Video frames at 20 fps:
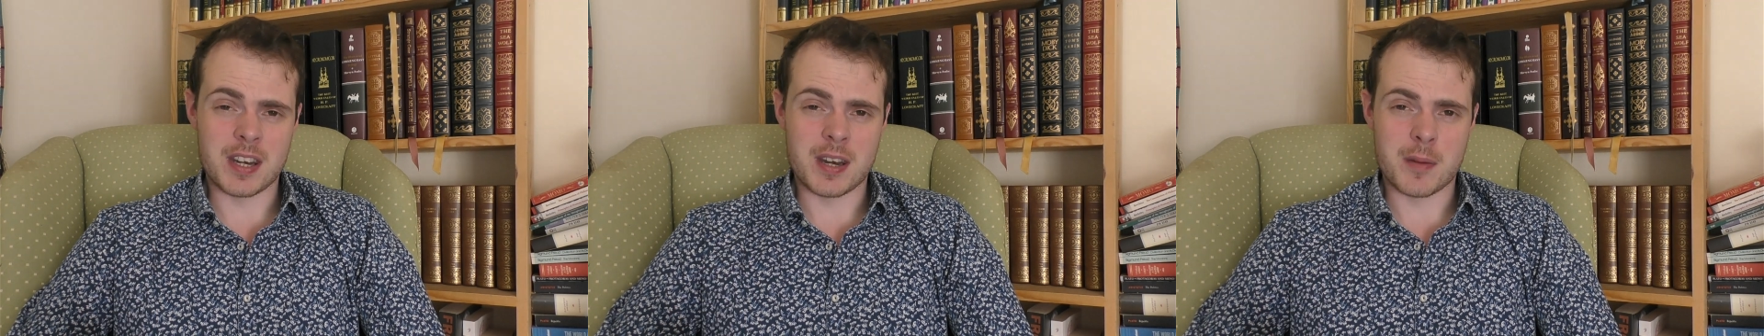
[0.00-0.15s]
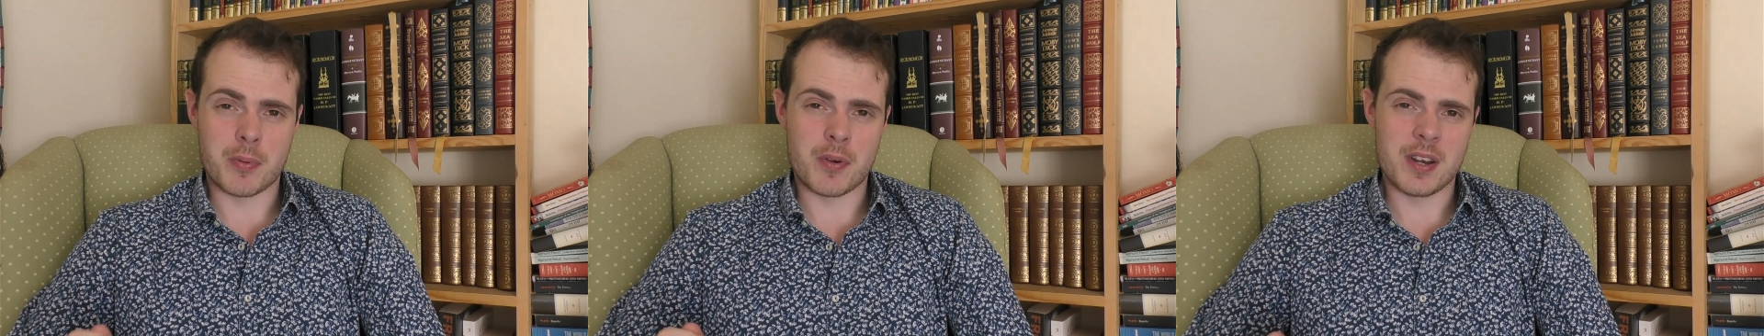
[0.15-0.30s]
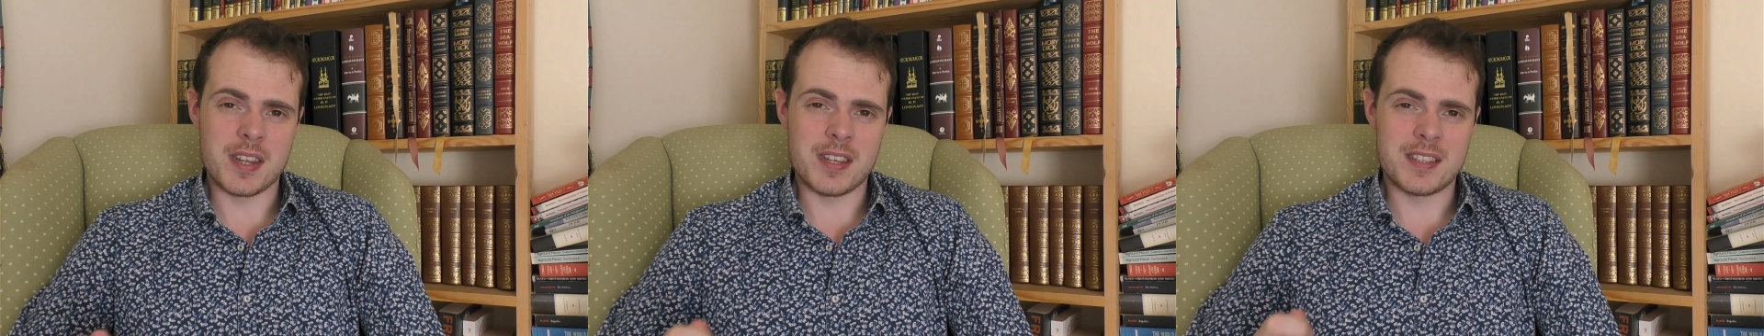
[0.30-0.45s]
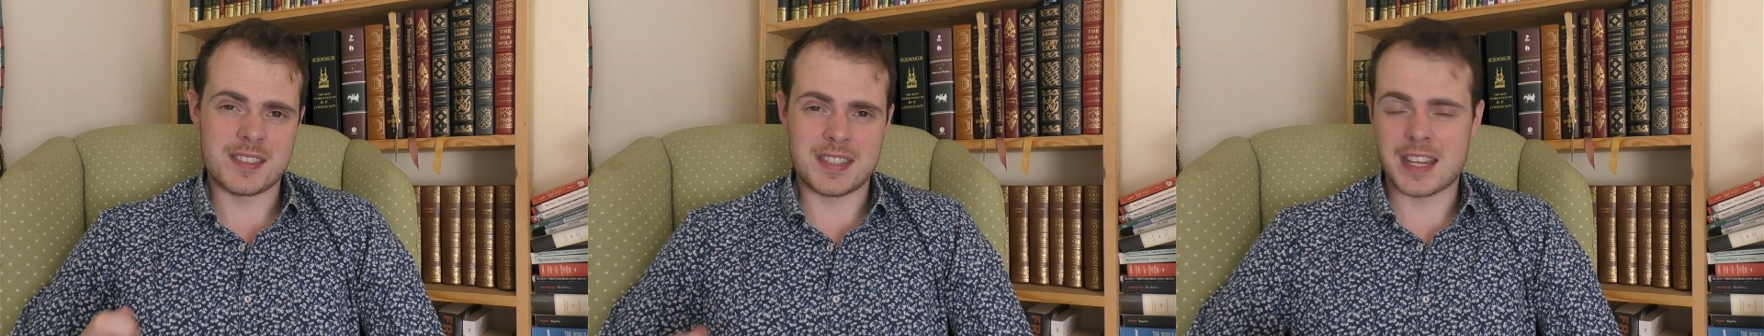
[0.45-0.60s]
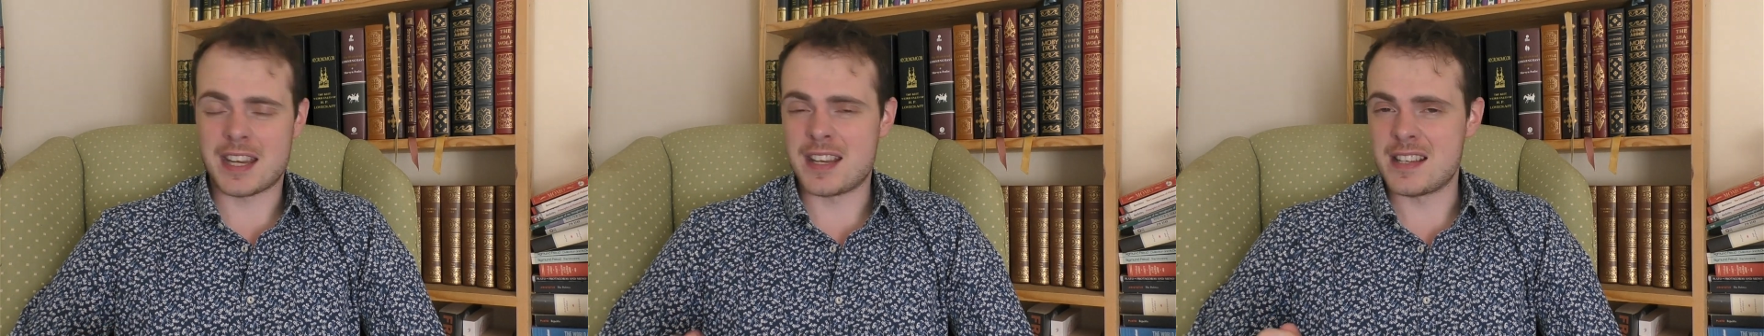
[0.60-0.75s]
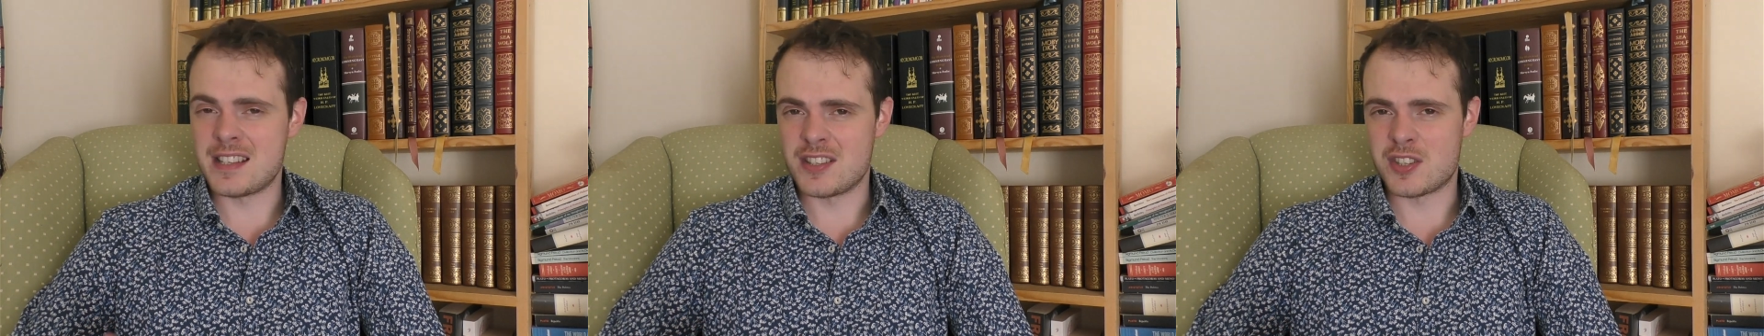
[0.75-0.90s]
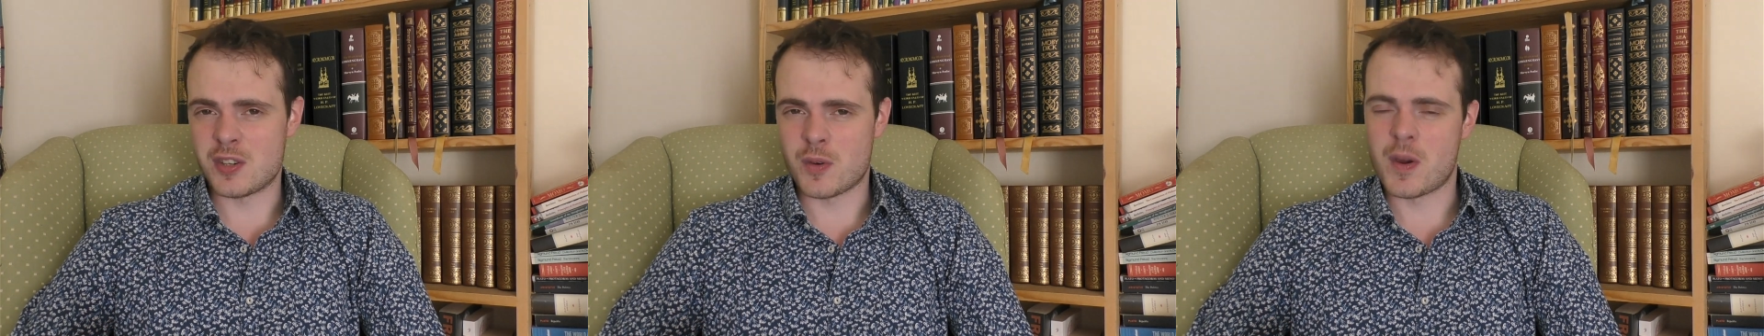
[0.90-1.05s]
pretty sticky
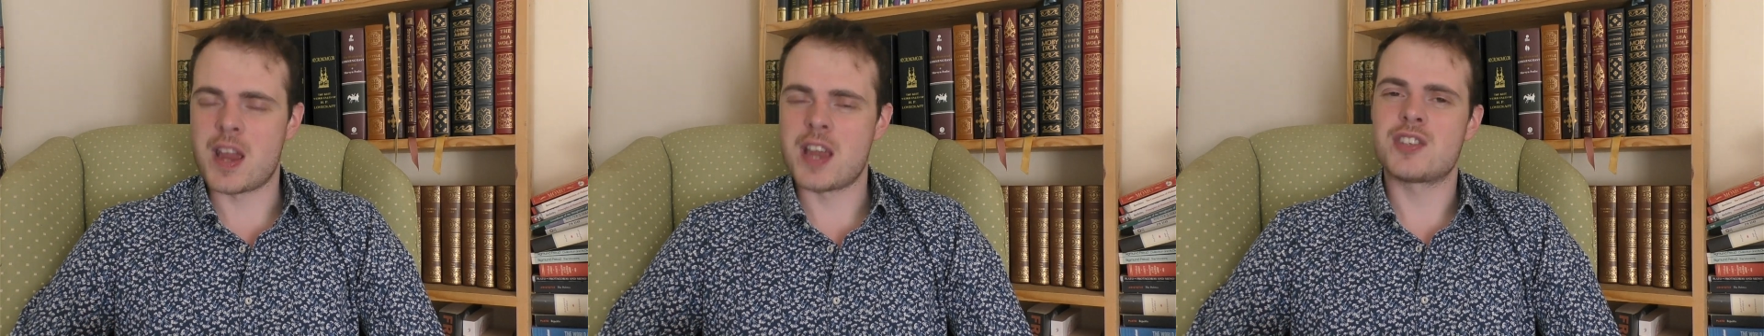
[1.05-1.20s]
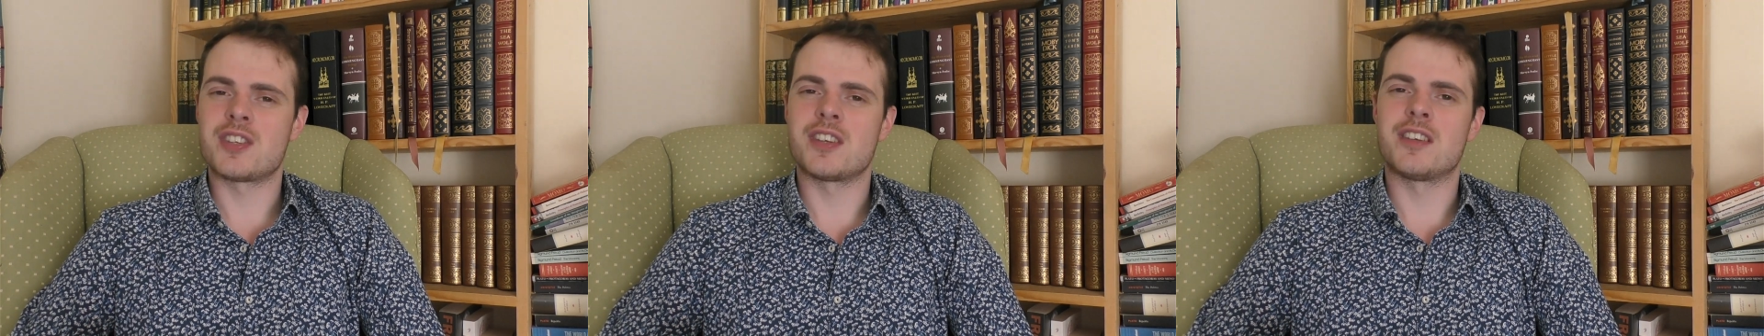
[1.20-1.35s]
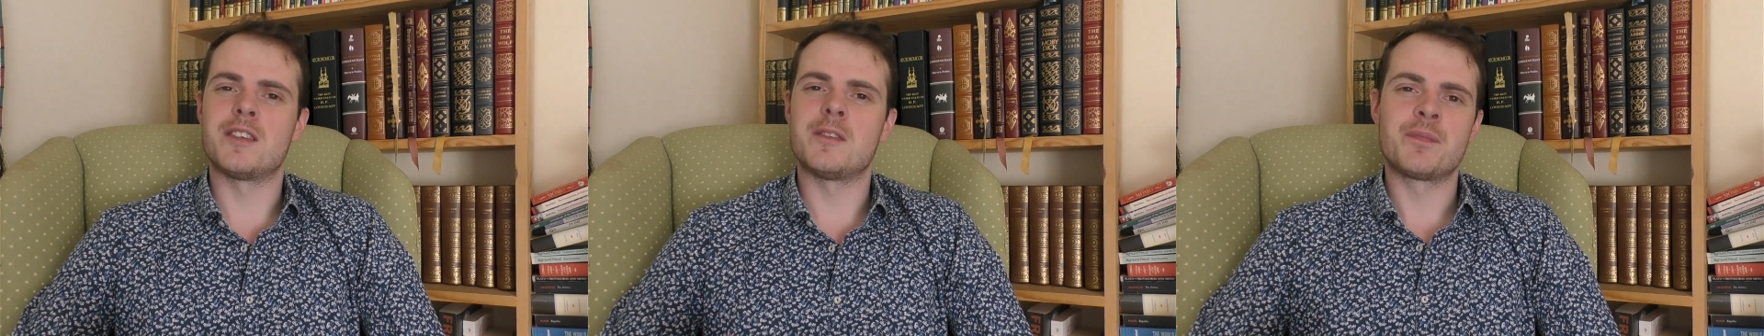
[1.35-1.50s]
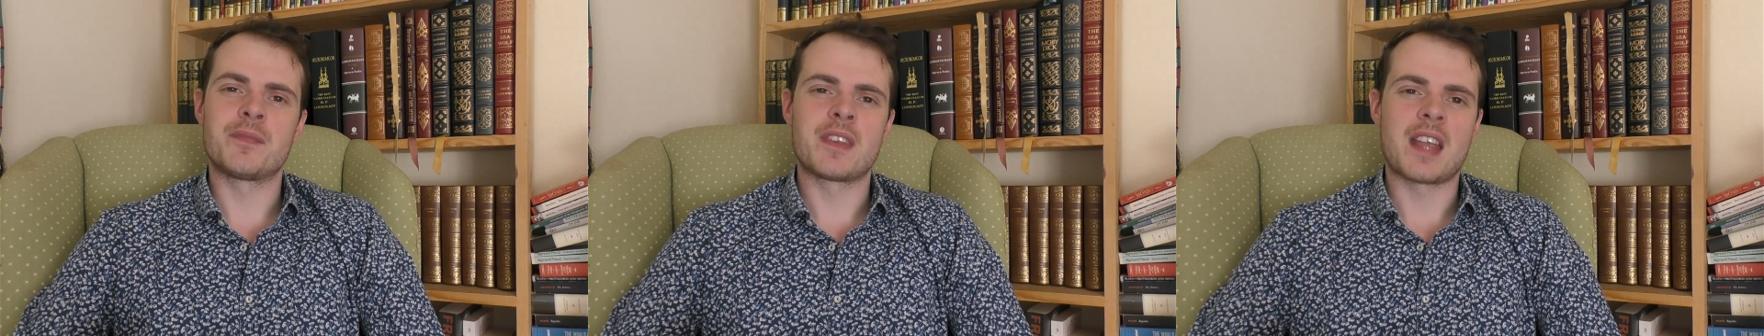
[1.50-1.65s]
situation